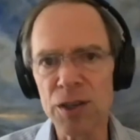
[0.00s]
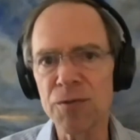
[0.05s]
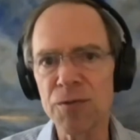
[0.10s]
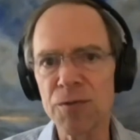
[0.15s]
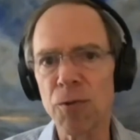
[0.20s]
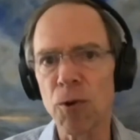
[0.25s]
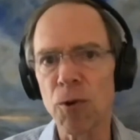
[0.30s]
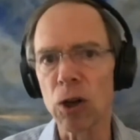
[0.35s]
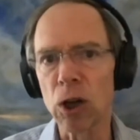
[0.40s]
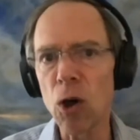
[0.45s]
is
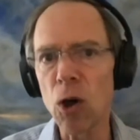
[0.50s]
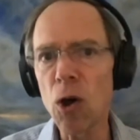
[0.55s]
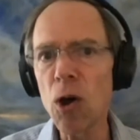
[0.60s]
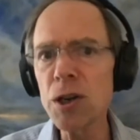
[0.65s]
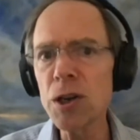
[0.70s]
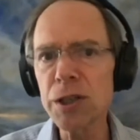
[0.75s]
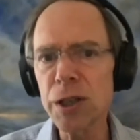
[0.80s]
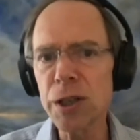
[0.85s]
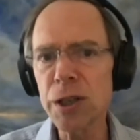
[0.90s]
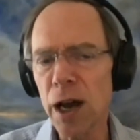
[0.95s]
for a
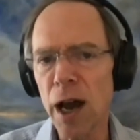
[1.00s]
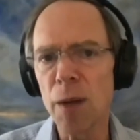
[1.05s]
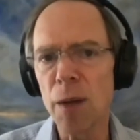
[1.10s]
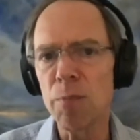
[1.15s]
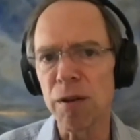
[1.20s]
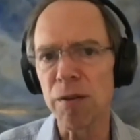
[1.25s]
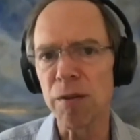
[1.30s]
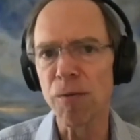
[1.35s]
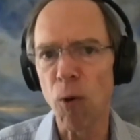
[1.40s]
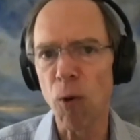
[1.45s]
long
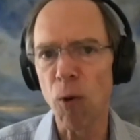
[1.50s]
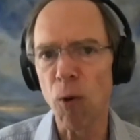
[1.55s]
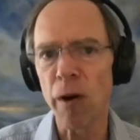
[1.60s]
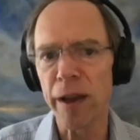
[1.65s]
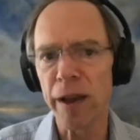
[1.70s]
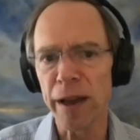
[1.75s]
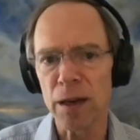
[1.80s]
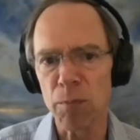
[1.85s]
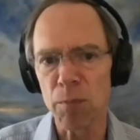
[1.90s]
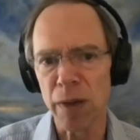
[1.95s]
time
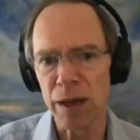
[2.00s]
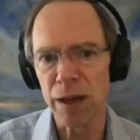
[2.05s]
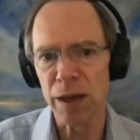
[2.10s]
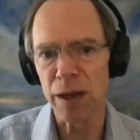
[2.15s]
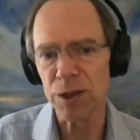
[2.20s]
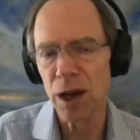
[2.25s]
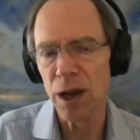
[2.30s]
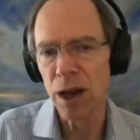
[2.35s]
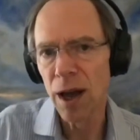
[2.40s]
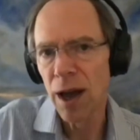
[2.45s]
before it
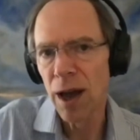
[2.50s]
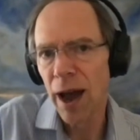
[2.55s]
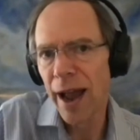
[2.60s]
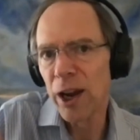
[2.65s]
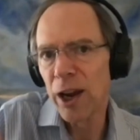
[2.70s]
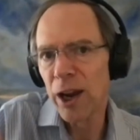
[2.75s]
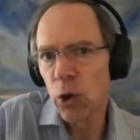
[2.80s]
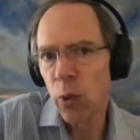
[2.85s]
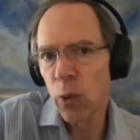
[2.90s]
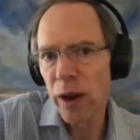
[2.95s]
meant,
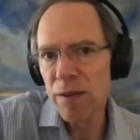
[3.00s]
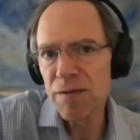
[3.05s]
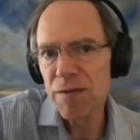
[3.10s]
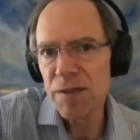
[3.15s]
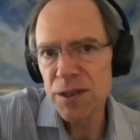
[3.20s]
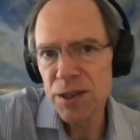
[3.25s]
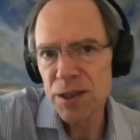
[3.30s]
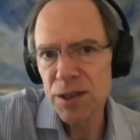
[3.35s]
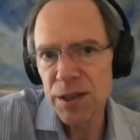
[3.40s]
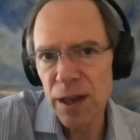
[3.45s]
I crave
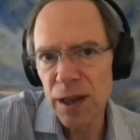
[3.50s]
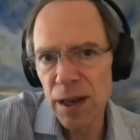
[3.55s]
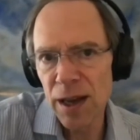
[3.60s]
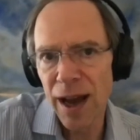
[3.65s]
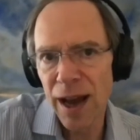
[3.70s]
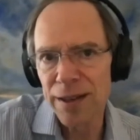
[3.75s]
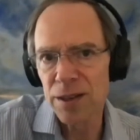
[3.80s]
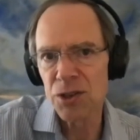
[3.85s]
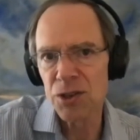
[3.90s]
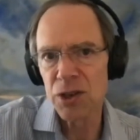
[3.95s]
this thing,
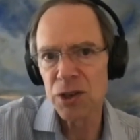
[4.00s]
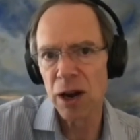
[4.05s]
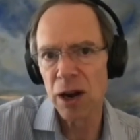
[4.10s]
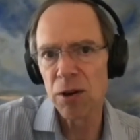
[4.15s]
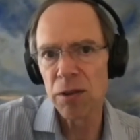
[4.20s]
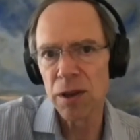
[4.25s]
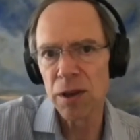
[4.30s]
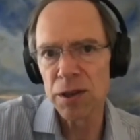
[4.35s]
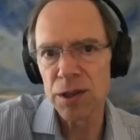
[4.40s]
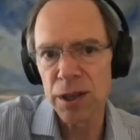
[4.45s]
I
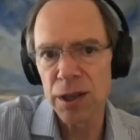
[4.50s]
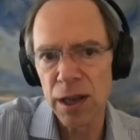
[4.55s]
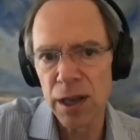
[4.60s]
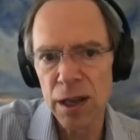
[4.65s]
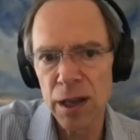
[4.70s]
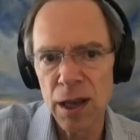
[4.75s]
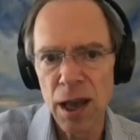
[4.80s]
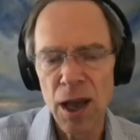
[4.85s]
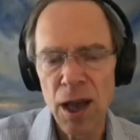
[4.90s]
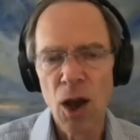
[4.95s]
desire this
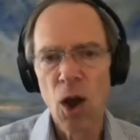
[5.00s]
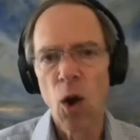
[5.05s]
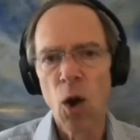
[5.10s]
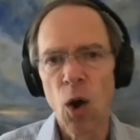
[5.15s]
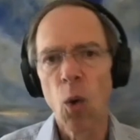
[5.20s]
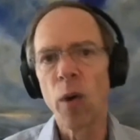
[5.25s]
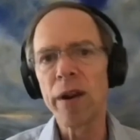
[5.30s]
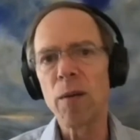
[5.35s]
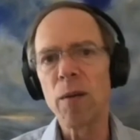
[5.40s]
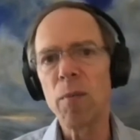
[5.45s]
thing,
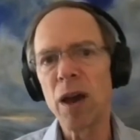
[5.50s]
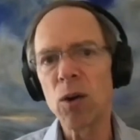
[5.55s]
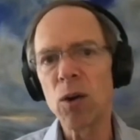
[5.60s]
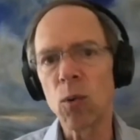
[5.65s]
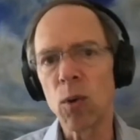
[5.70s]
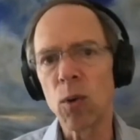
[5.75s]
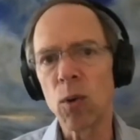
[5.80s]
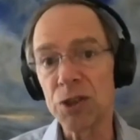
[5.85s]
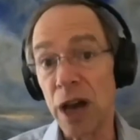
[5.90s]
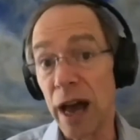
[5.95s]
what it
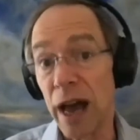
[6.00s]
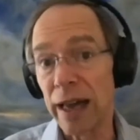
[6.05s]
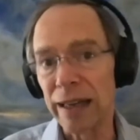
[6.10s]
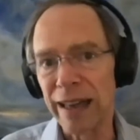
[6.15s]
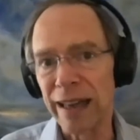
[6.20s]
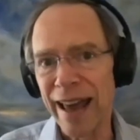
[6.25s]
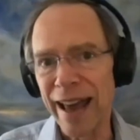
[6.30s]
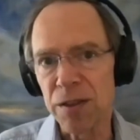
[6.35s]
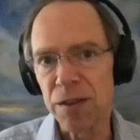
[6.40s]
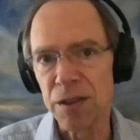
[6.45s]
meant was, I
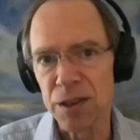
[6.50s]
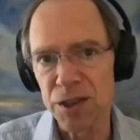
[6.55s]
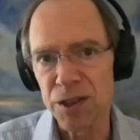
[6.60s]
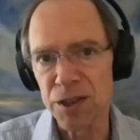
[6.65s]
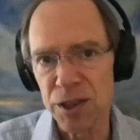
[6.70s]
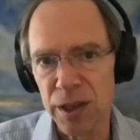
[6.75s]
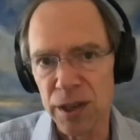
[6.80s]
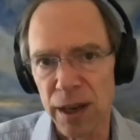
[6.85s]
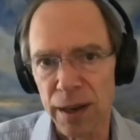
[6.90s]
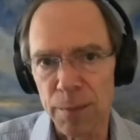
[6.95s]
lack
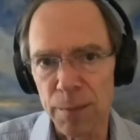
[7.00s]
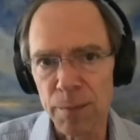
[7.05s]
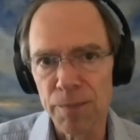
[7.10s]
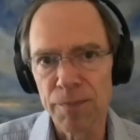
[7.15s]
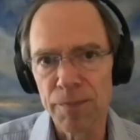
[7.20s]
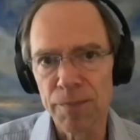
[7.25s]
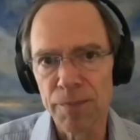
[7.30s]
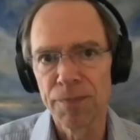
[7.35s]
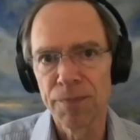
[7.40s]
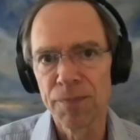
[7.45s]
this thing.
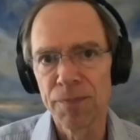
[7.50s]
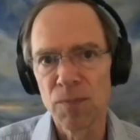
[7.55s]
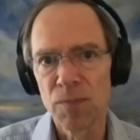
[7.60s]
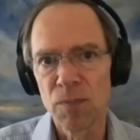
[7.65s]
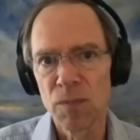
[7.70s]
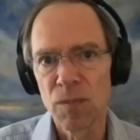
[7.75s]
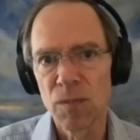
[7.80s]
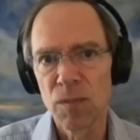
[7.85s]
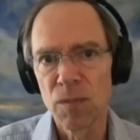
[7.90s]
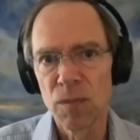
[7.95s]

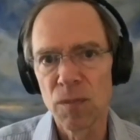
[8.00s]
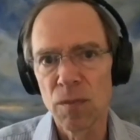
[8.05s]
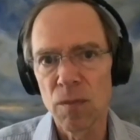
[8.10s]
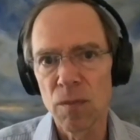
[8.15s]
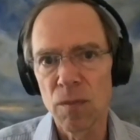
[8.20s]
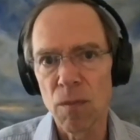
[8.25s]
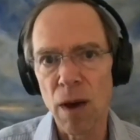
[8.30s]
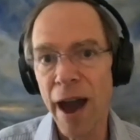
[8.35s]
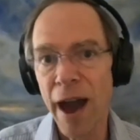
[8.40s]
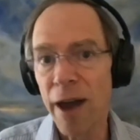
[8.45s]

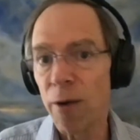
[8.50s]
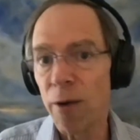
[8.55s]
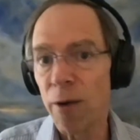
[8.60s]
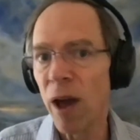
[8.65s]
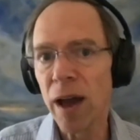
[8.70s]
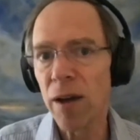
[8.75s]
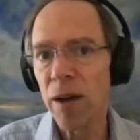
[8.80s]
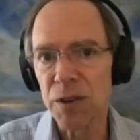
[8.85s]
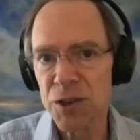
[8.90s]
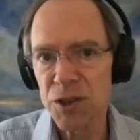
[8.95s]
I
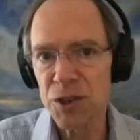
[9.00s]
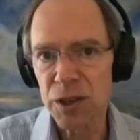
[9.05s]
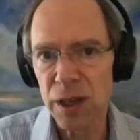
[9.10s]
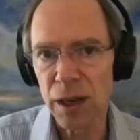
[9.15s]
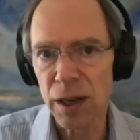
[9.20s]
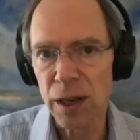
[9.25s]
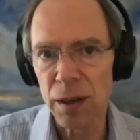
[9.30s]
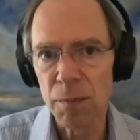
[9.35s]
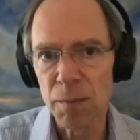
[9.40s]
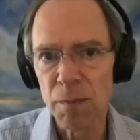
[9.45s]
don't have this
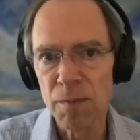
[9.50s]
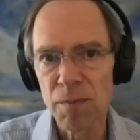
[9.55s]
thing.